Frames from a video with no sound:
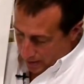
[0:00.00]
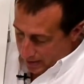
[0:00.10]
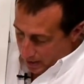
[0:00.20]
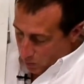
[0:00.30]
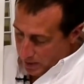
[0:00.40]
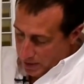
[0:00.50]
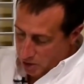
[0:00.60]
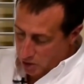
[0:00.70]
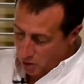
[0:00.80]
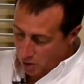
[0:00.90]
that we
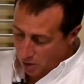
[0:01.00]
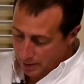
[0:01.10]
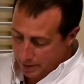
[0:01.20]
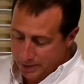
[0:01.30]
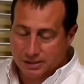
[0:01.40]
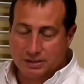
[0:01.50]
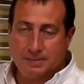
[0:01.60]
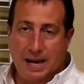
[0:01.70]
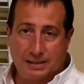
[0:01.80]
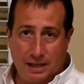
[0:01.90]
install
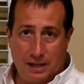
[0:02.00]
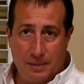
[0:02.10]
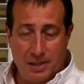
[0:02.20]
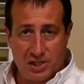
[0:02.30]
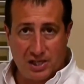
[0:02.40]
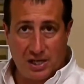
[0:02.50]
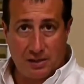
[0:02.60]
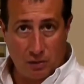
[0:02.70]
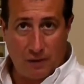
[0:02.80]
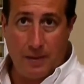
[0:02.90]
smack dab in the
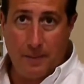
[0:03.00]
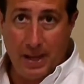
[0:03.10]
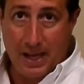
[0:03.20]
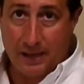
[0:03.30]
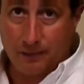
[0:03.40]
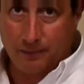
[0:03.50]
center of the panel.